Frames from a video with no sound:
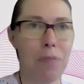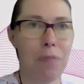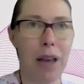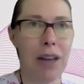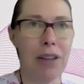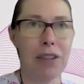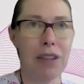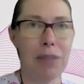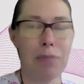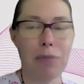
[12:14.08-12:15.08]
I
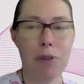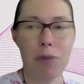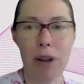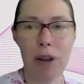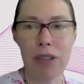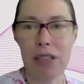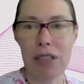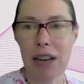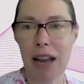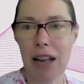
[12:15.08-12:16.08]
did the resonance
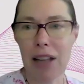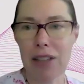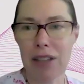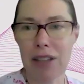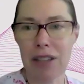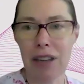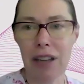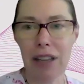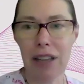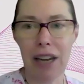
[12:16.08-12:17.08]
analysis,
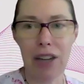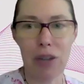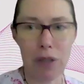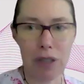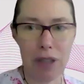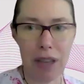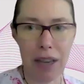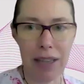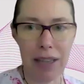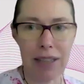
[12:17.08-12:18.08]
let it do its
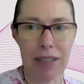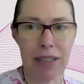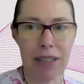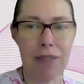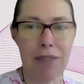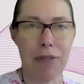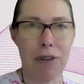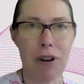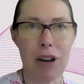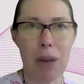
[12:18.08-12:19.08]
thing, did that
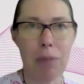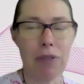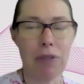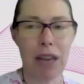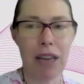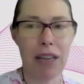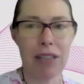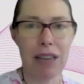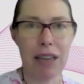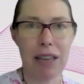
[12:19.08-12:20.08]
for a couple of
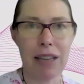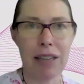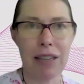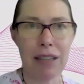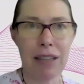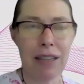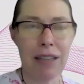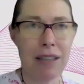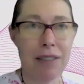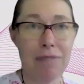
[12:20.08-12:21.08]
days. And
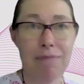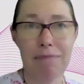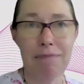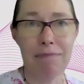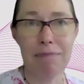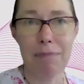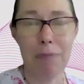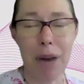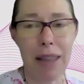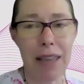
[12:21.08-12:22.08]

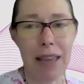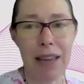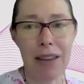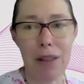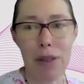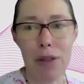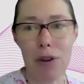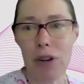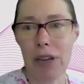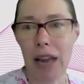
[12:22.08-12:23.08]
by the end of the
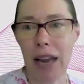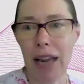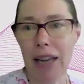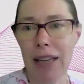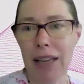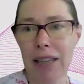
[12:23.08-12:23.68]
third day,